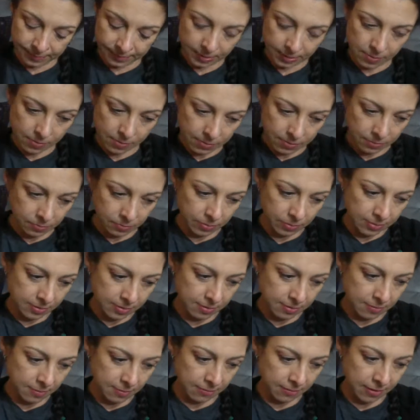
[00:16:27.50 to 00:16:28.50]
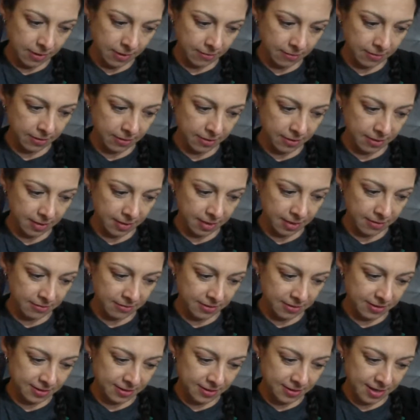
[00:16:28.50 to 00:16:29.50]
What's Wisdom of Avalon have
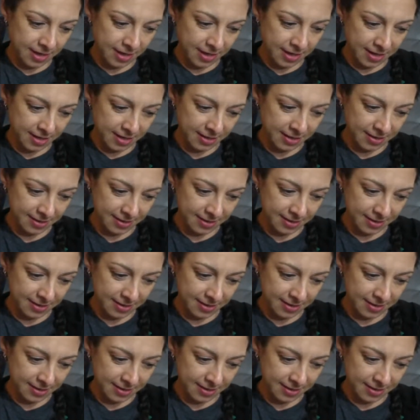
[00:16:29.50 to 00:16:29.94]
to say?